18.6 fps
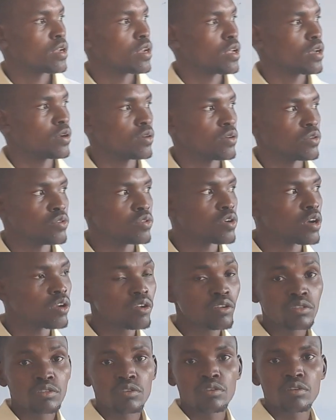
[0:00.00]
Now, you can
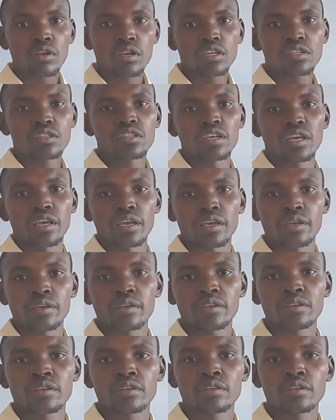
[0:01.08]
also click the
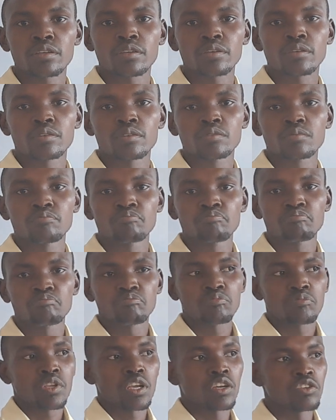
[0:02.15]

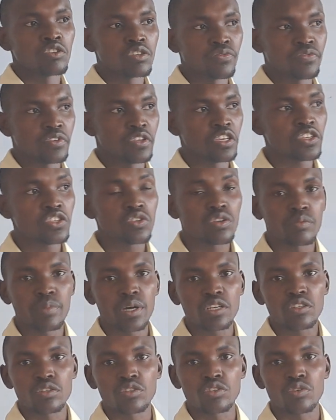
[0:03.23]
notification
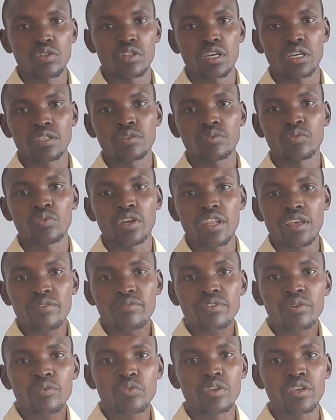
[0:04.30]
button so that
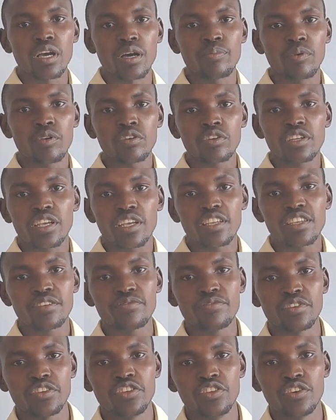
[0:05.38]
whenever we upload any
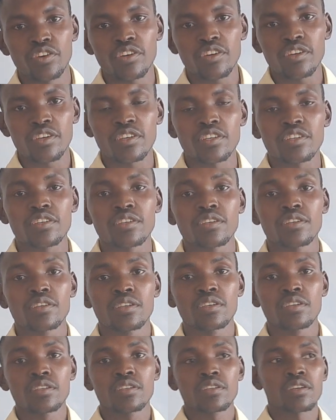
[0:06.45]
video,
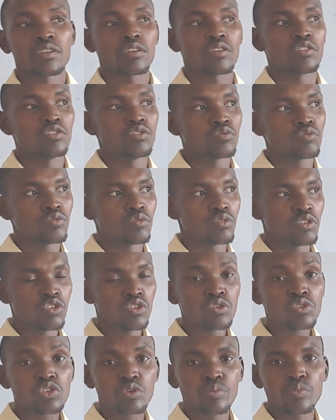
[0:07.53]

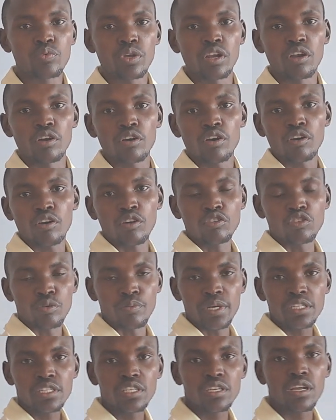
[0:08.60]
YouTube will
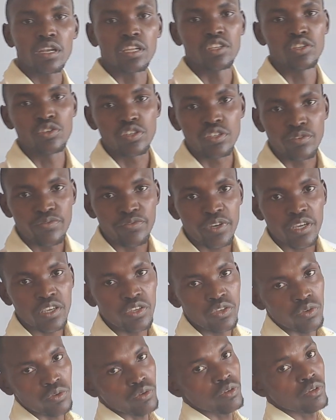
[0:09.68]
automatically notify
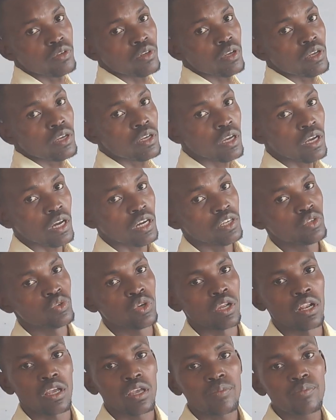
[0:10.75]
you and you
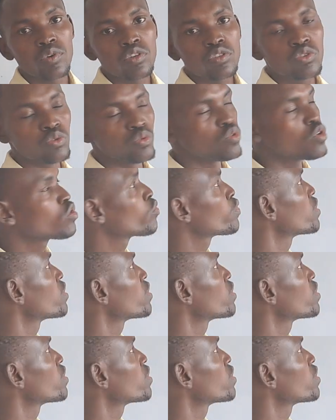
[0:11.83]
will be able to work